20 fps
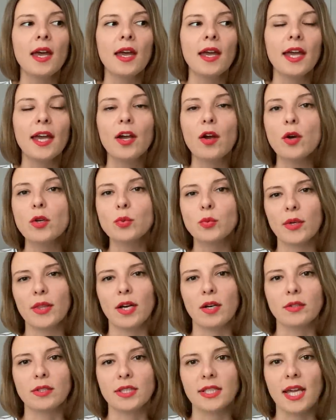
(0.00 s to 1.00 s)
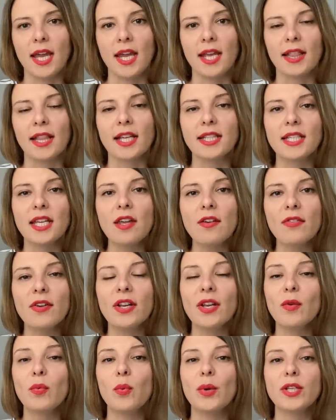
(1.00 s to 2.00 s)
it goes without saying that
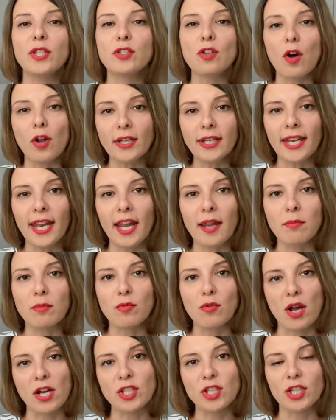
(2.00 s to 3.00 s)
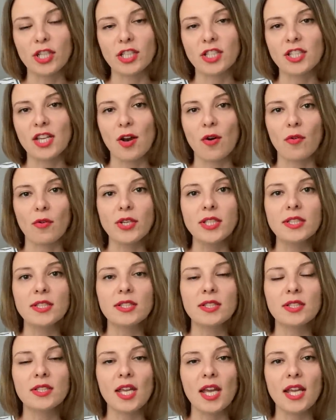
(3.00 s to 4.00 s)
even if we don't name Russia a
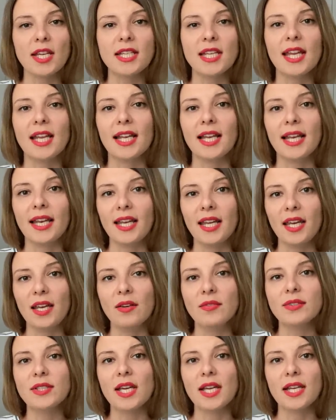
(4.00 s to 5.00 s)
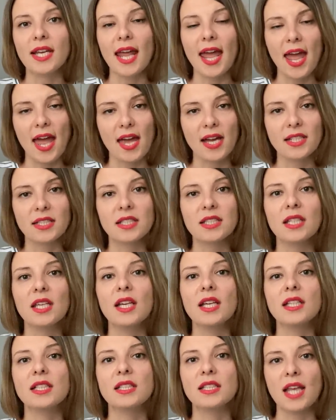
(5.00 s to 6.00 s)
terrorist state, it lives and acts
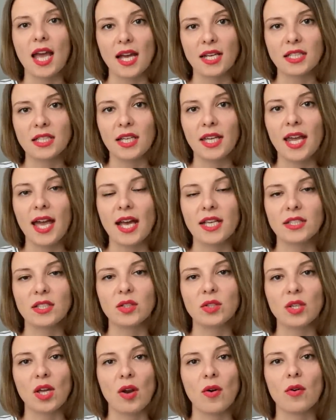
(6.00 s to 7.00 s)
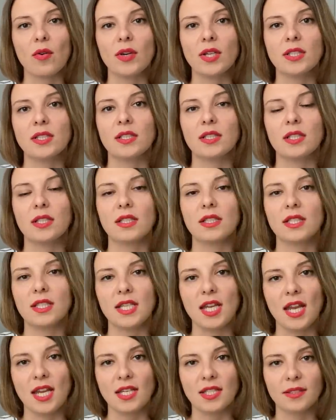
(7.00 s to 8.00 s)
exactly as a terrorist
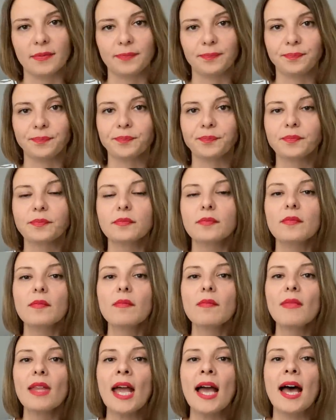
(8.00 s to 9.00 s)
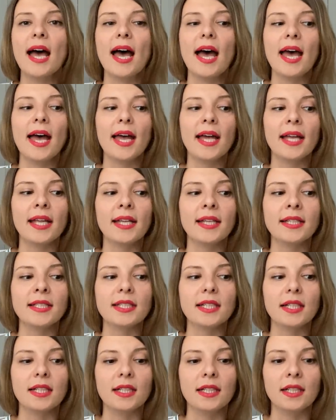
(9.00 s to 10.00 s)
state.
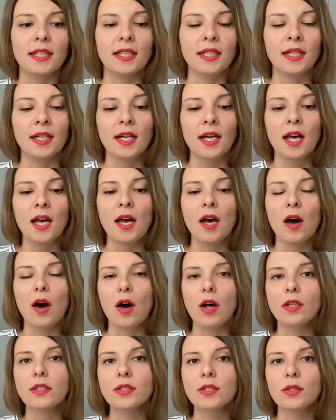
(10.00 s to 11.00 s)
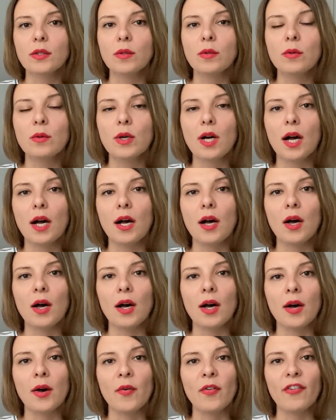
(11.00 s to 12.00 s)
And also,
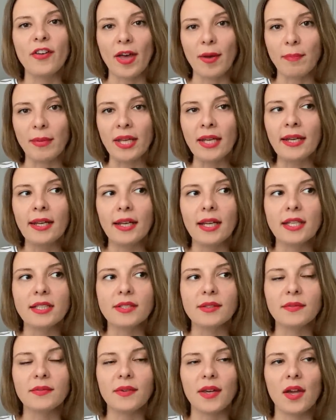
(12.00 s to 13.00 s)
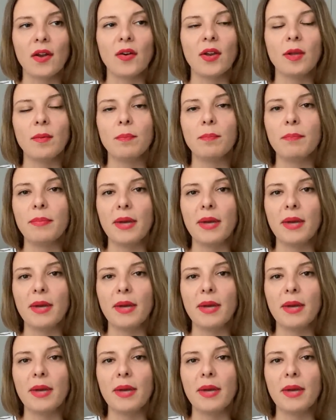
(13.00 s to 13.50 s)
famine is a very